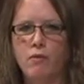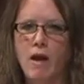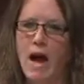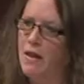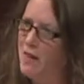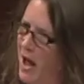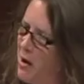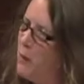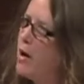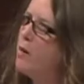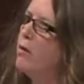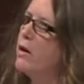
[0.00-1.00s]
not in that
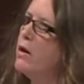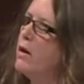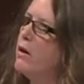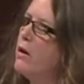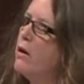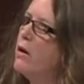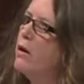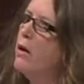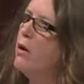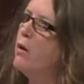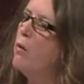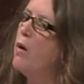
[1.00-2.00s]
way, but in a
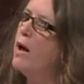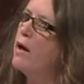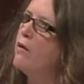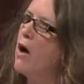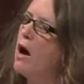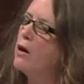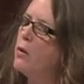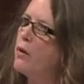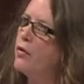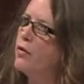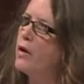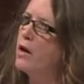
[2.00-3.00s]
way, ongoing
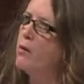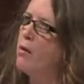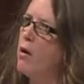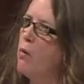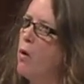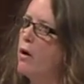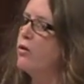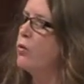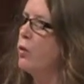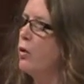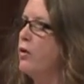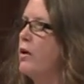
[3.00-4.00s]
thinking about what is
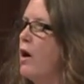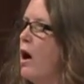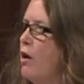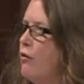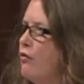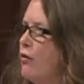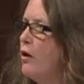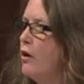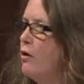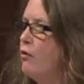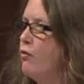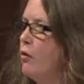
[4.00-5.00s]
world enough
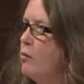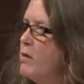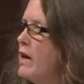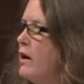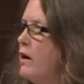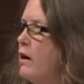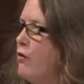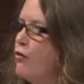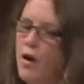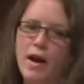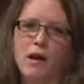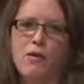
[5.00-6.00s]
for me and for
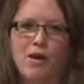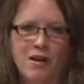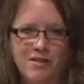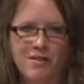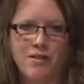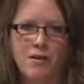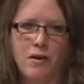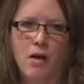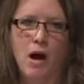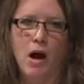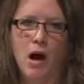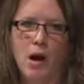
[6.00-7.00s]
any of us.
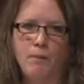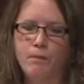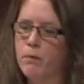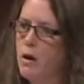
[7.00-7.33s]
The